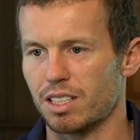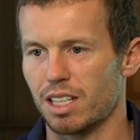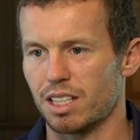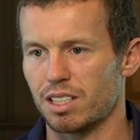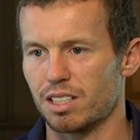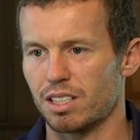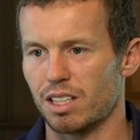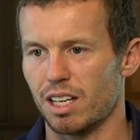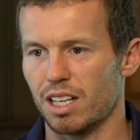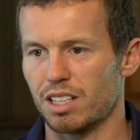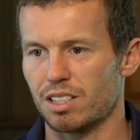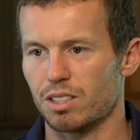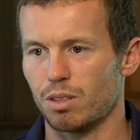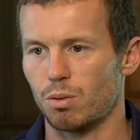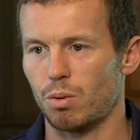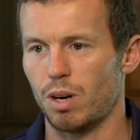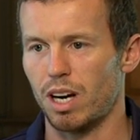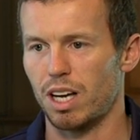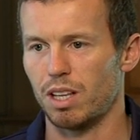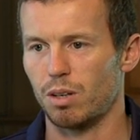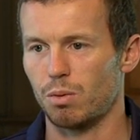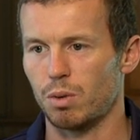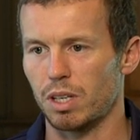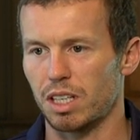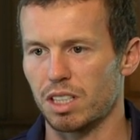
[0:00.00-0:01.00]
That's, that's the
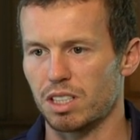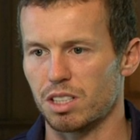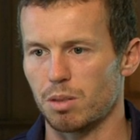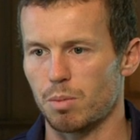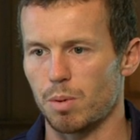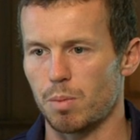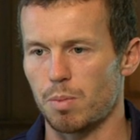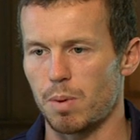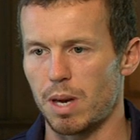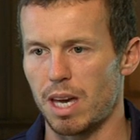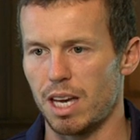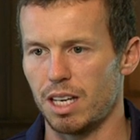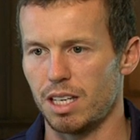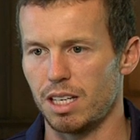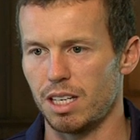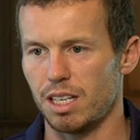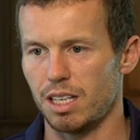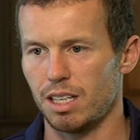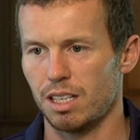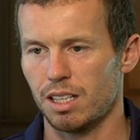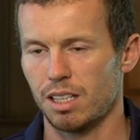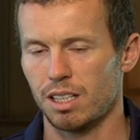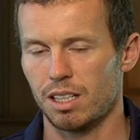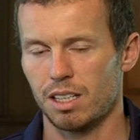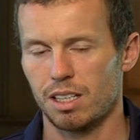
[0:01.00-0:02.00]
way the wickets are prepared
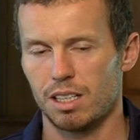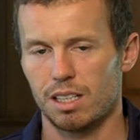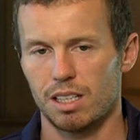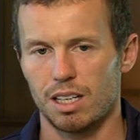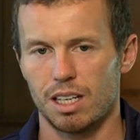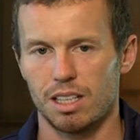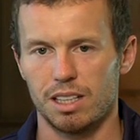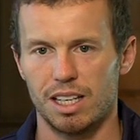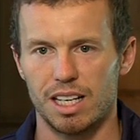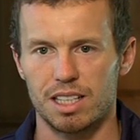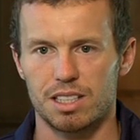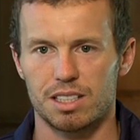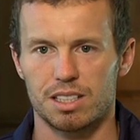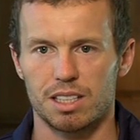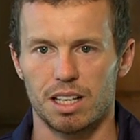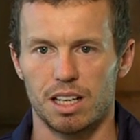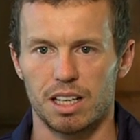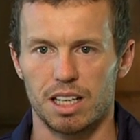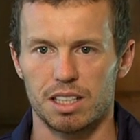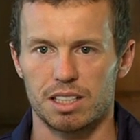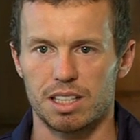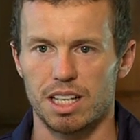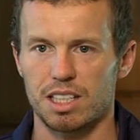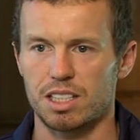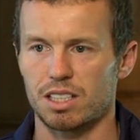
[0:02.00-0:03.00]
here and that's I
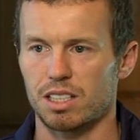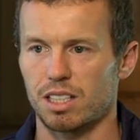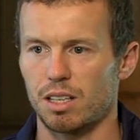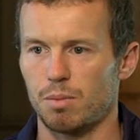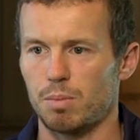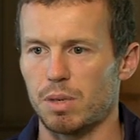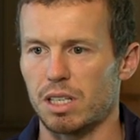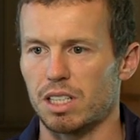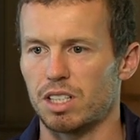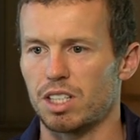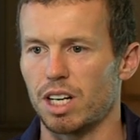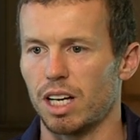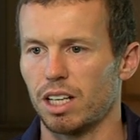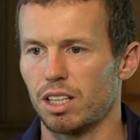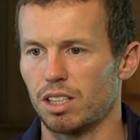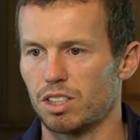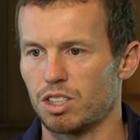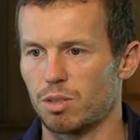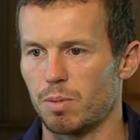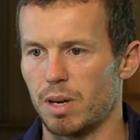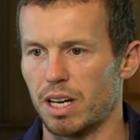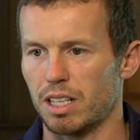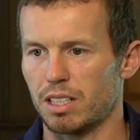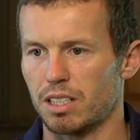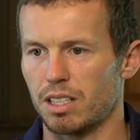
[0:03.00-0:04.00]
guess that's the big
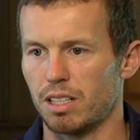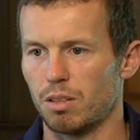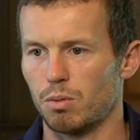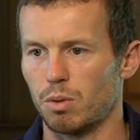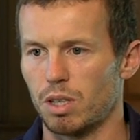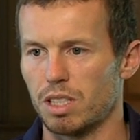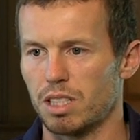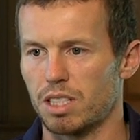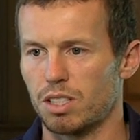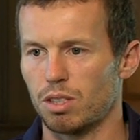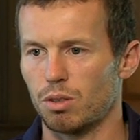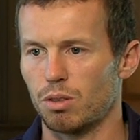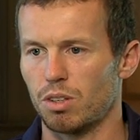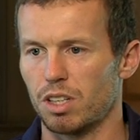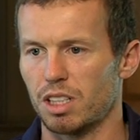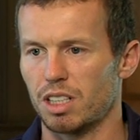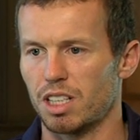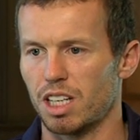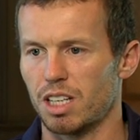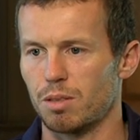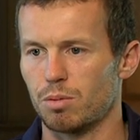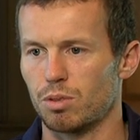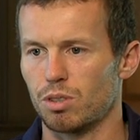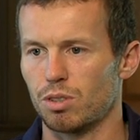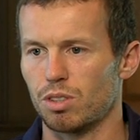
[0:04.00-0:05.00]
challenge about when touring
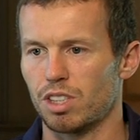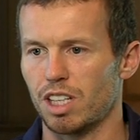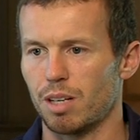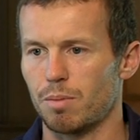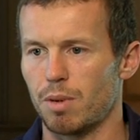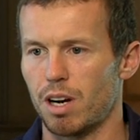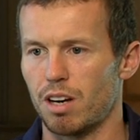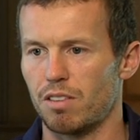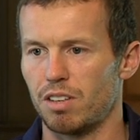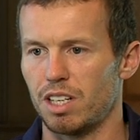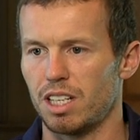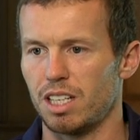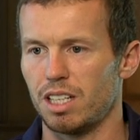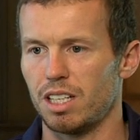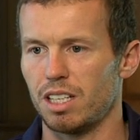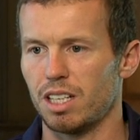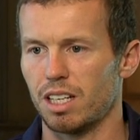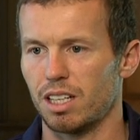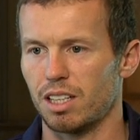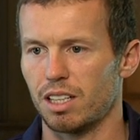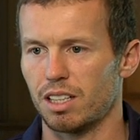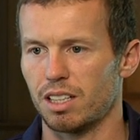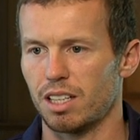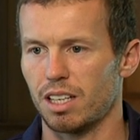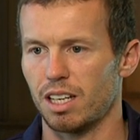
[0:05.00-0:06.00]
teams do come over to
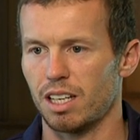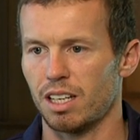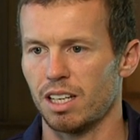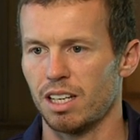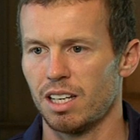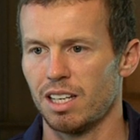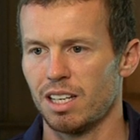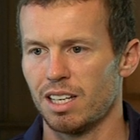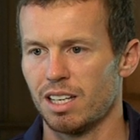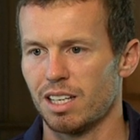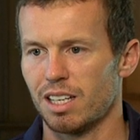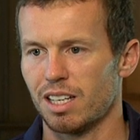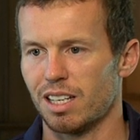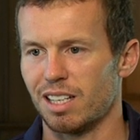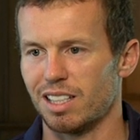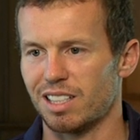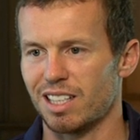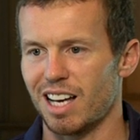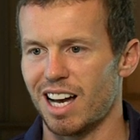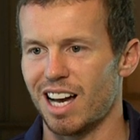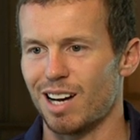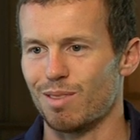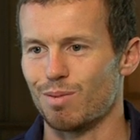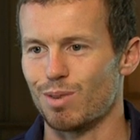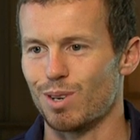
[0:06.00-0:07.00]
India that there is
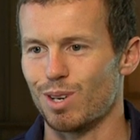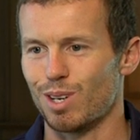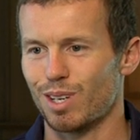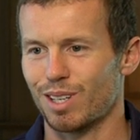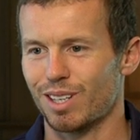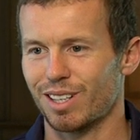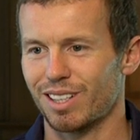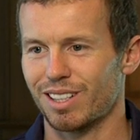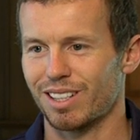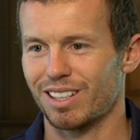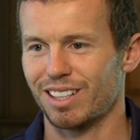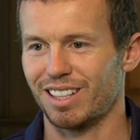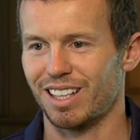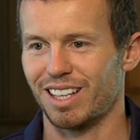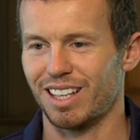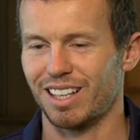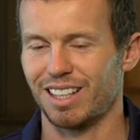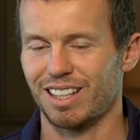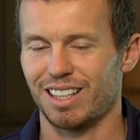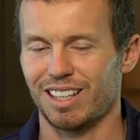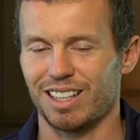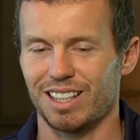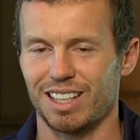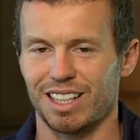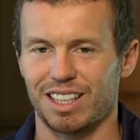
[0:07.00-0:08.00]
hard work,
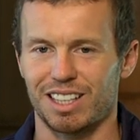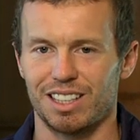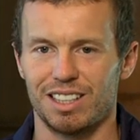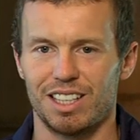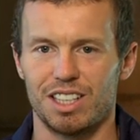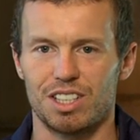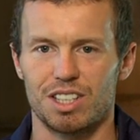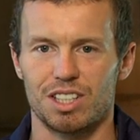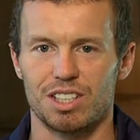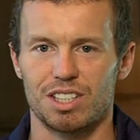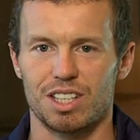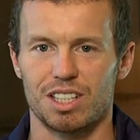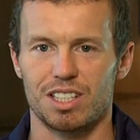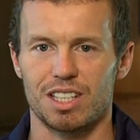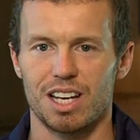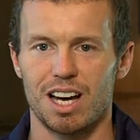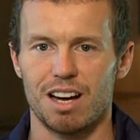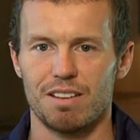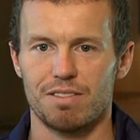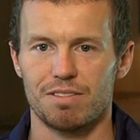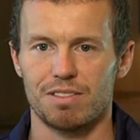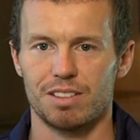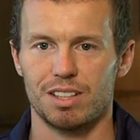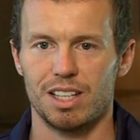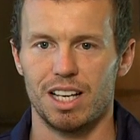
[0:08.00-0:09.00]
the the conditions are
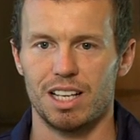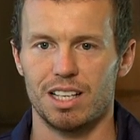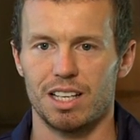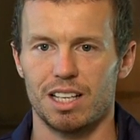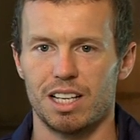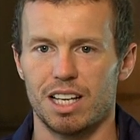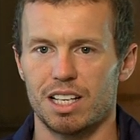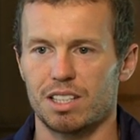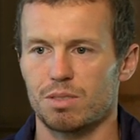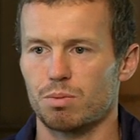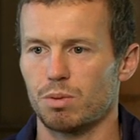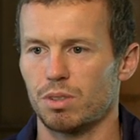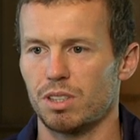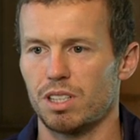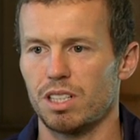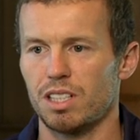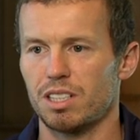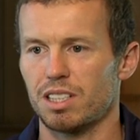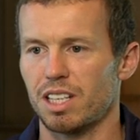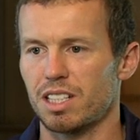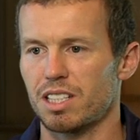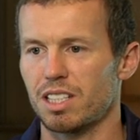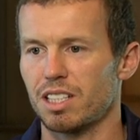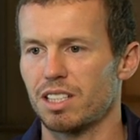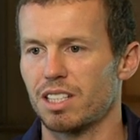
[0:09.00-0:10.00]
tough, and that and that's what it
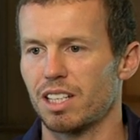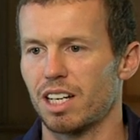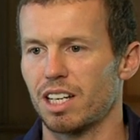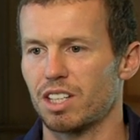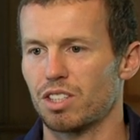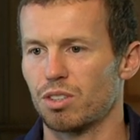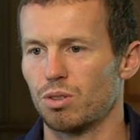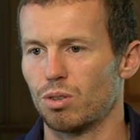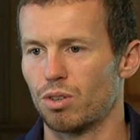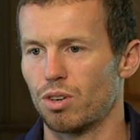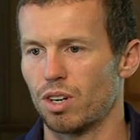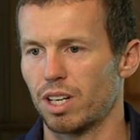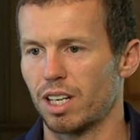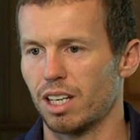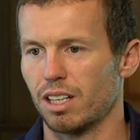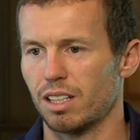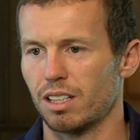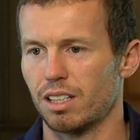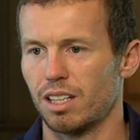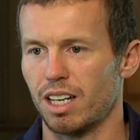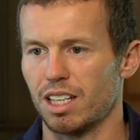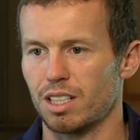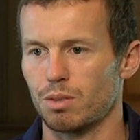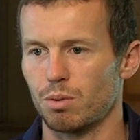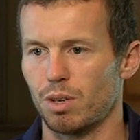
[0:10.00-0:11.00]
is. That's international cricket,
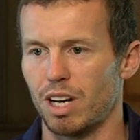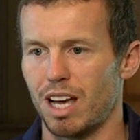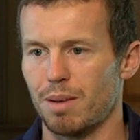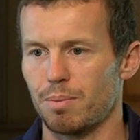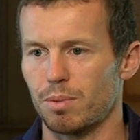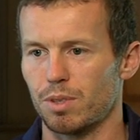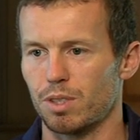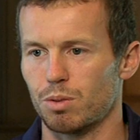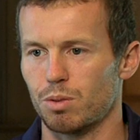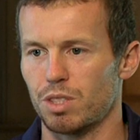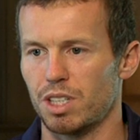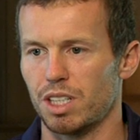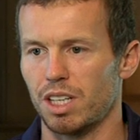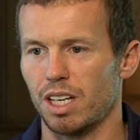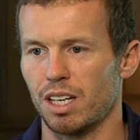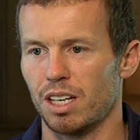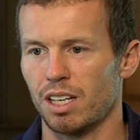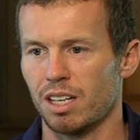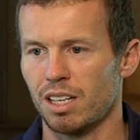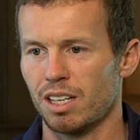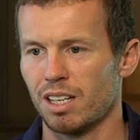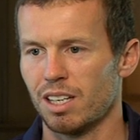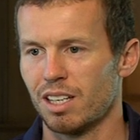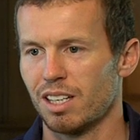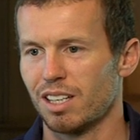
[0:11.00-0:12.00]
and that's what happens when you go
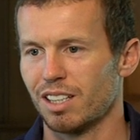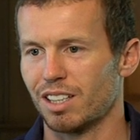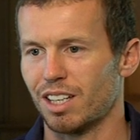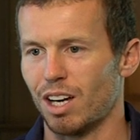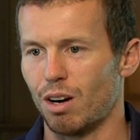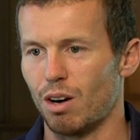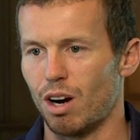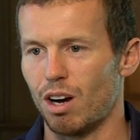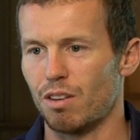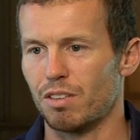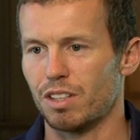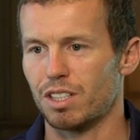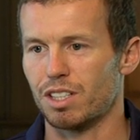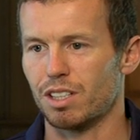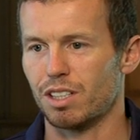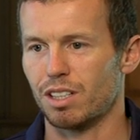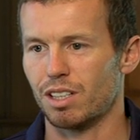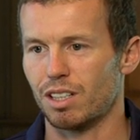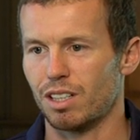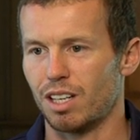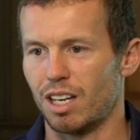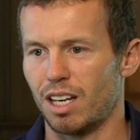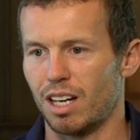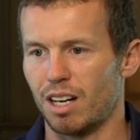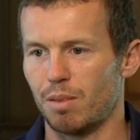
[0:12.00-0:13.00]
go over
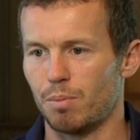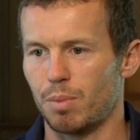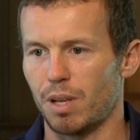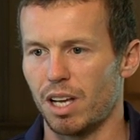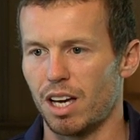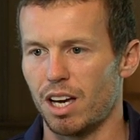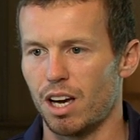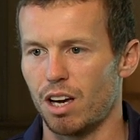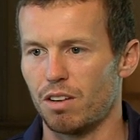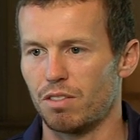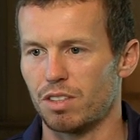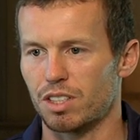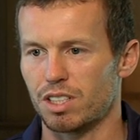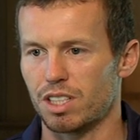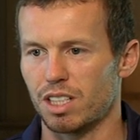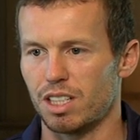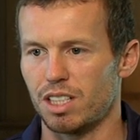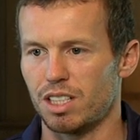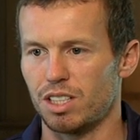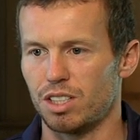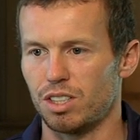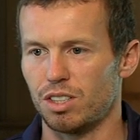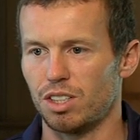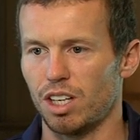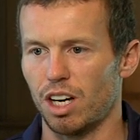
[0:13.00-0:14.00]
to and play
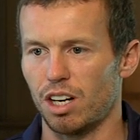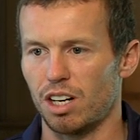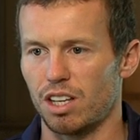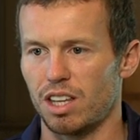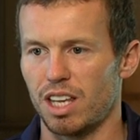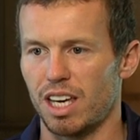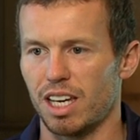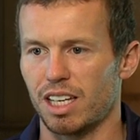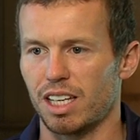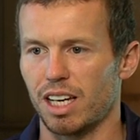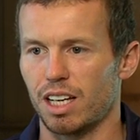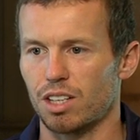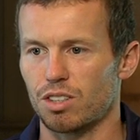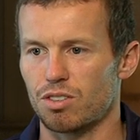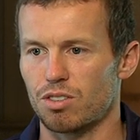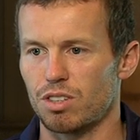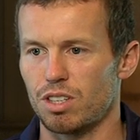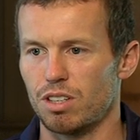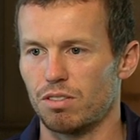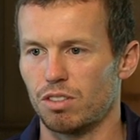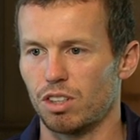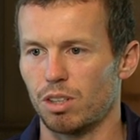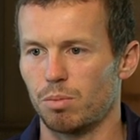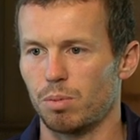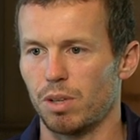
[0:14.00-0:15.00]
overseas. You go to their country,
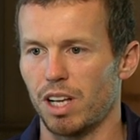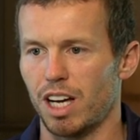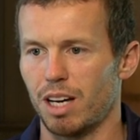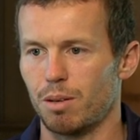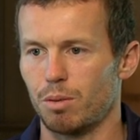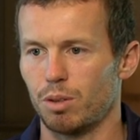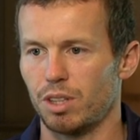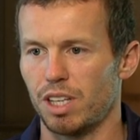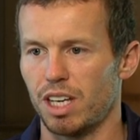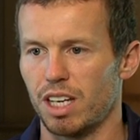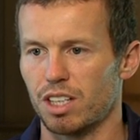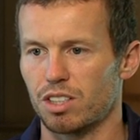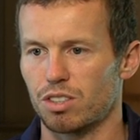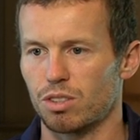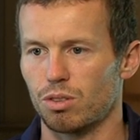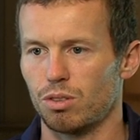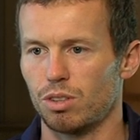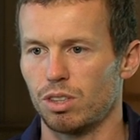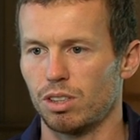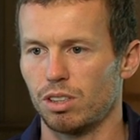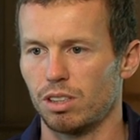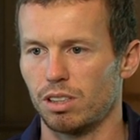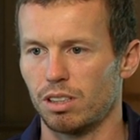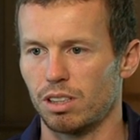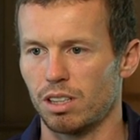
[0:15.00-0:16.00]
you've got to play them on their
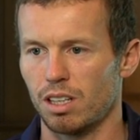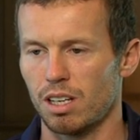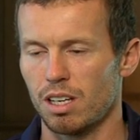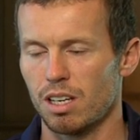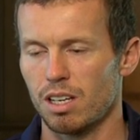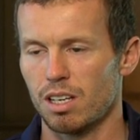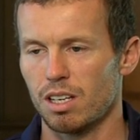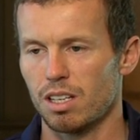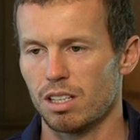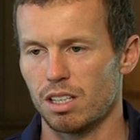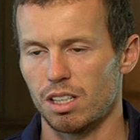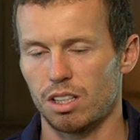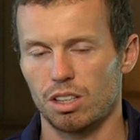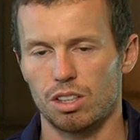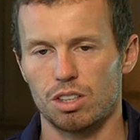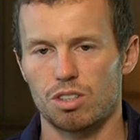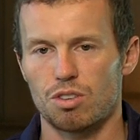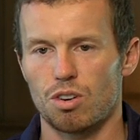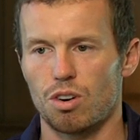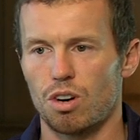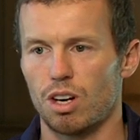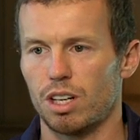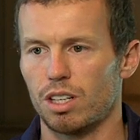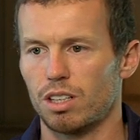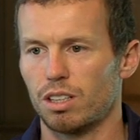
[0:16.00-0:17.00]
soil, and you've got to
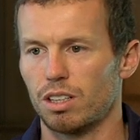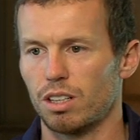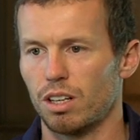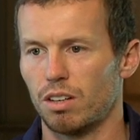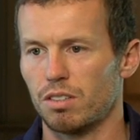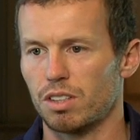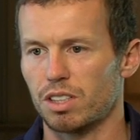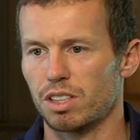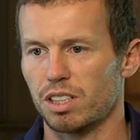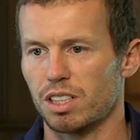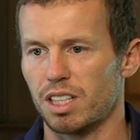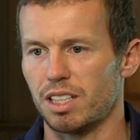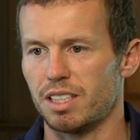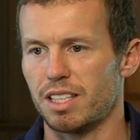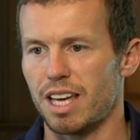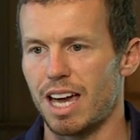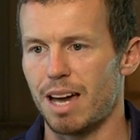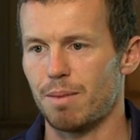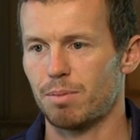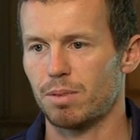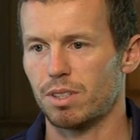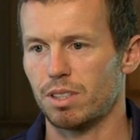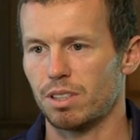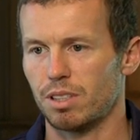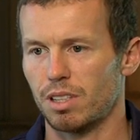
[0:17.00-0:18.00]
try and obviously
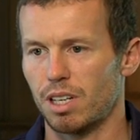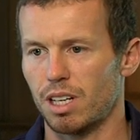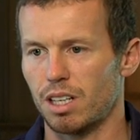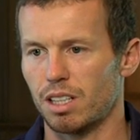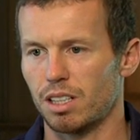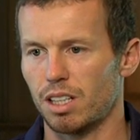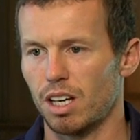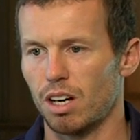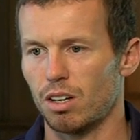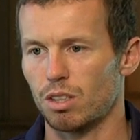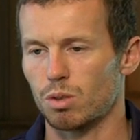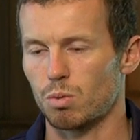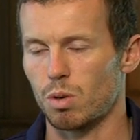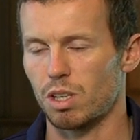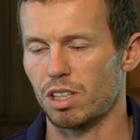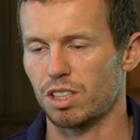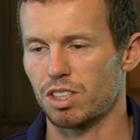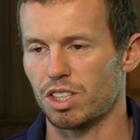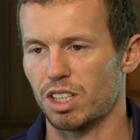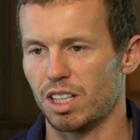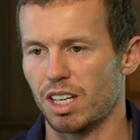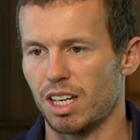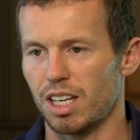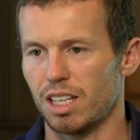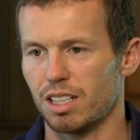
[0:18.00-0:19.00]
adapt and, and go as well as
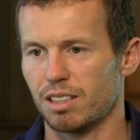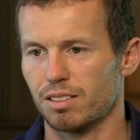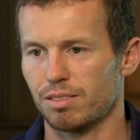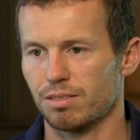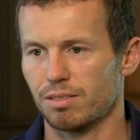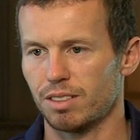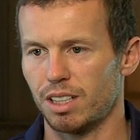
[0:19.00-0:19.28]
you can.